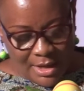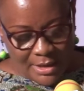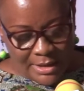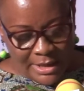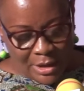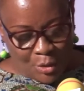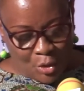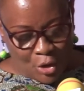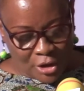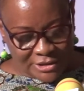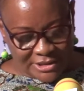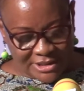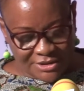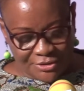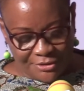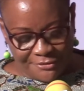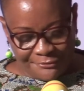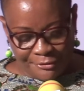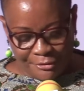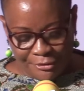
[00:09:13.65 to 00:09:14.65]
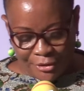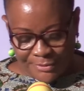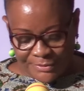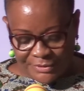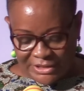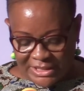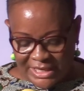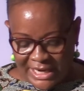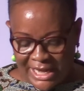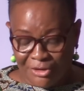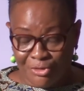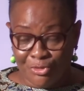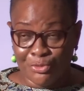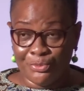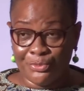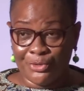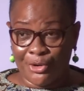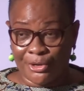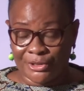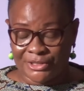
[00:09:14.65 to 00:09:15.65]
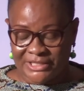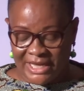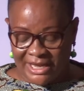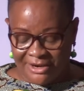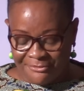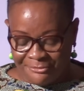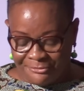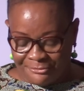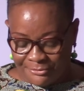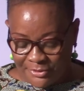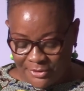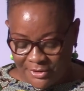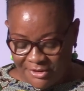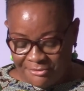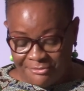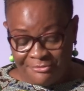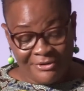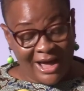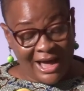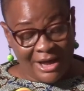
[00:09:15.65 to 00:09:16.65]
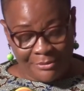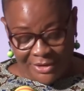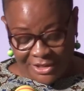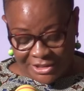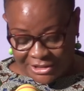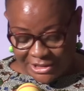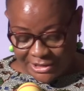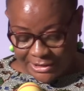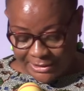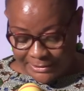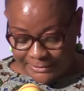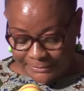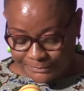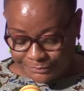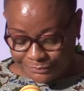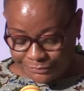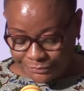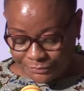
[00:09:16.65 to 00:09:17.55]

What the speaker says: The causes of corruption are numerous and far-reaching.